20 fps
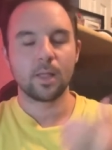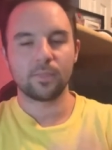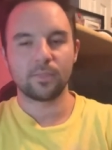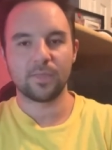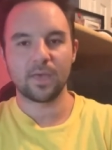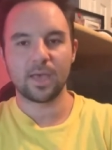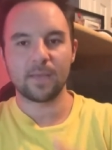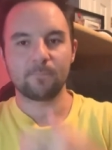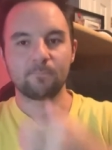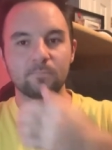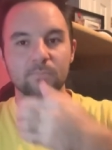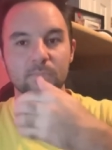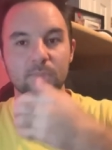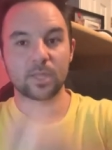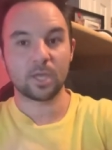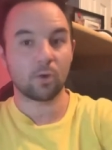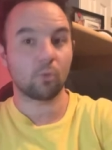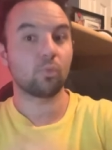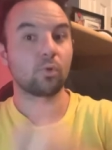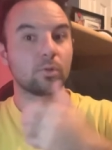that
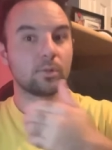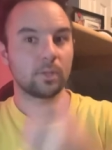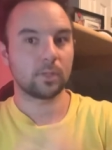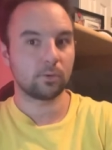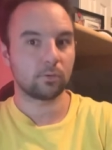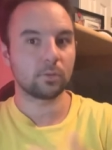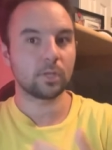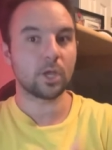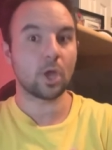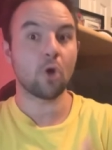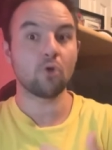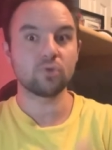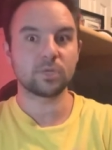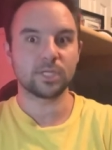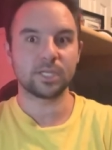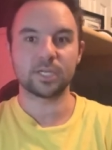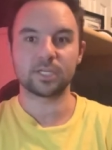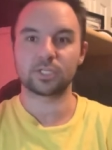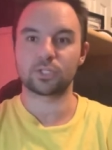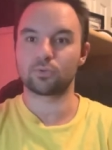there were literally
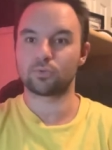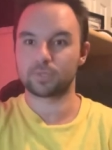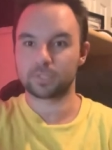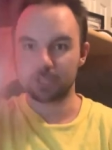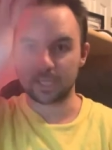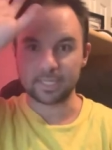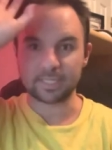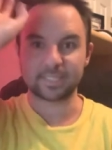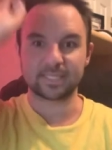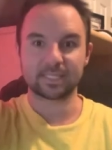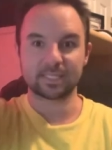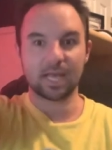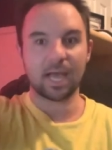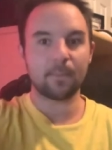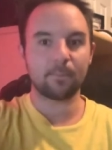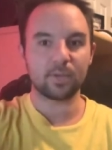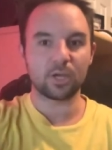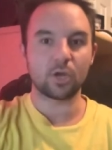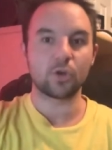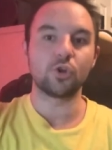OTS stores like
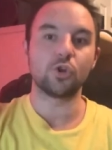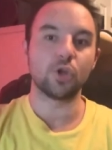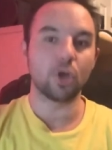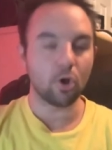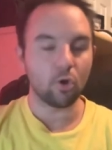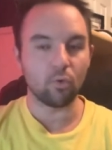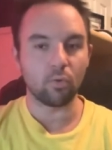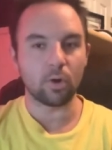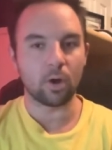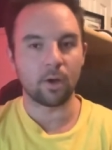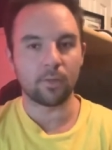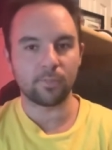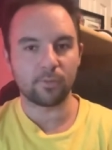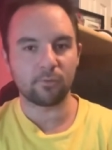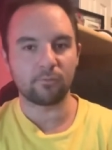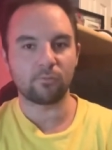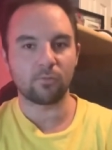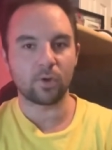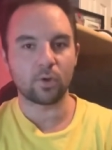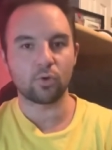slapping a note on
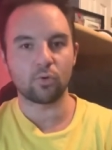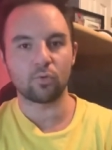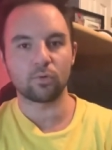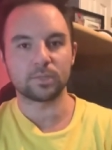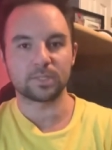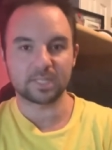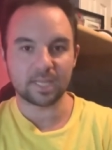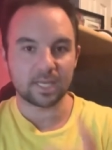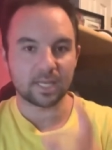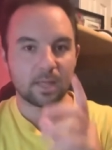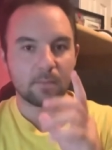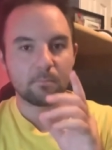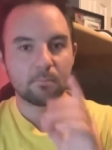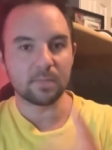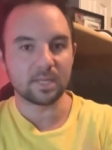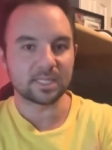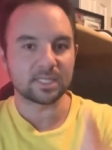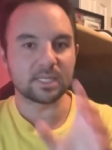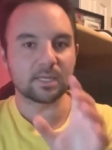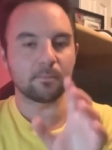their front door saying that
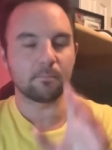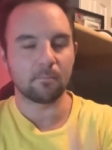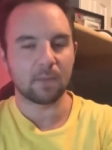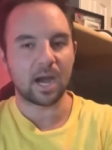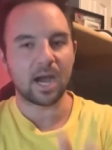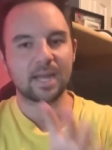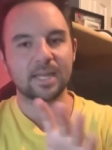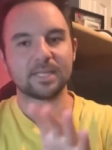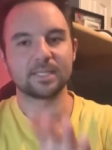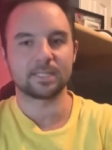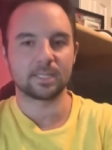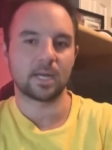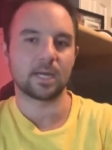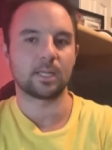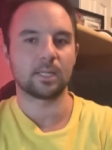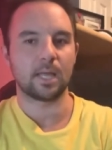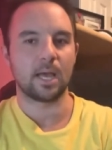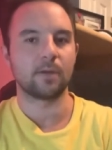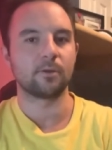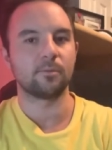Mystic Mine is not
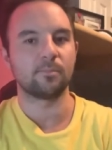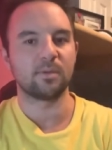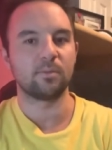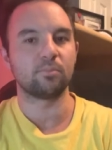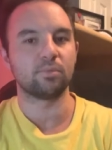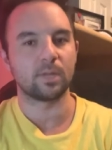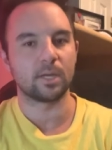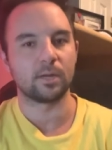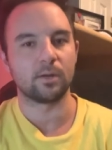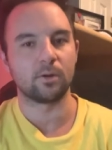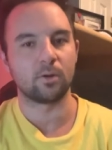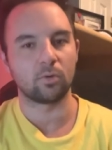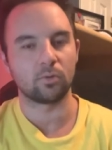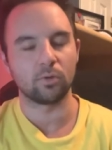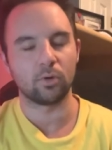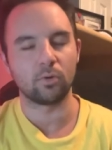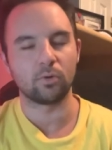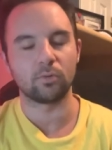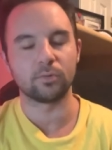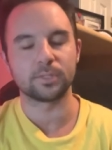allowed to be played at our
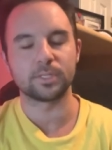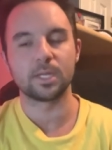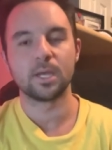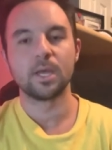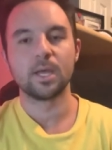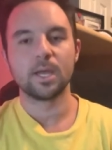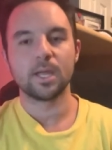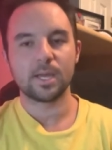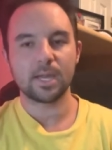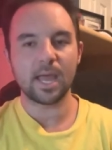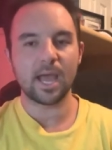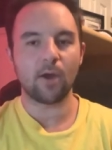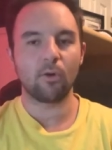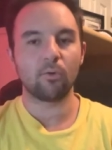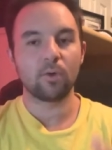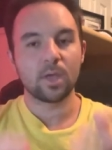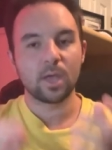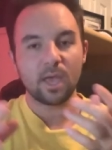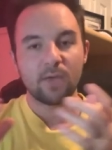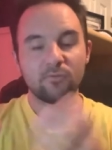locals.
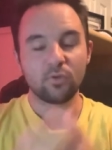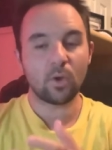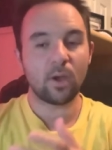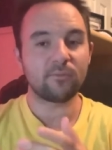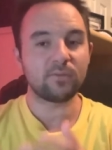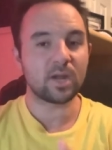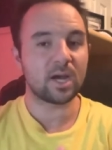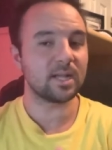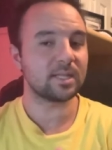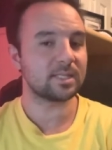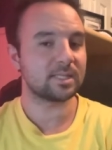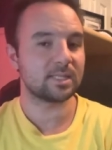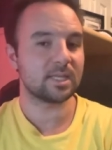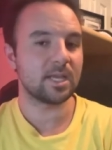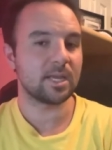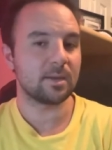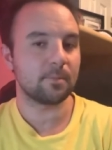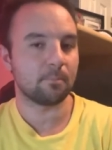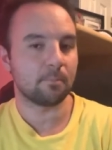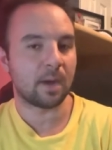Now, if you have not
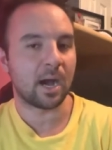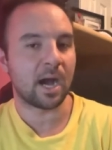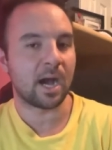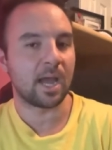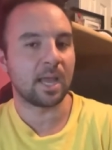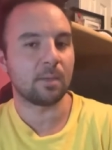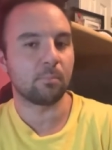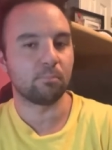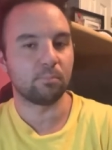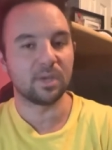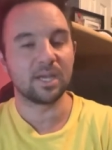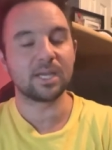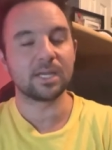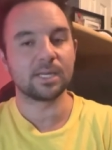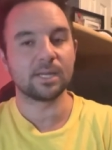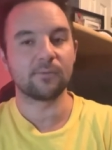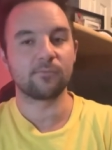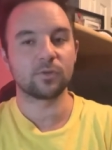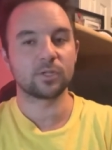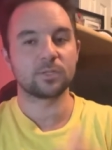seen my big
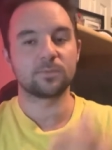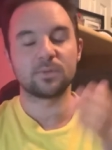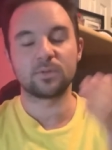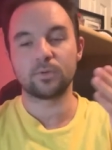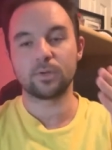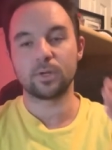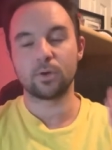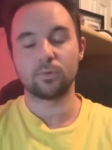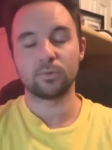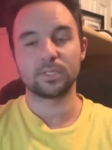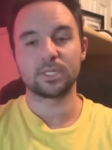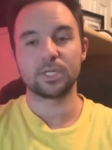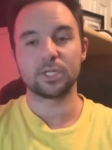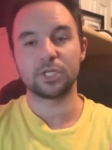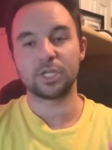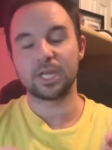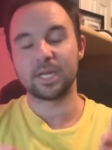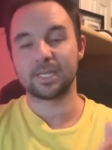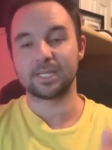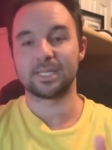difference between
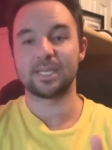OCG and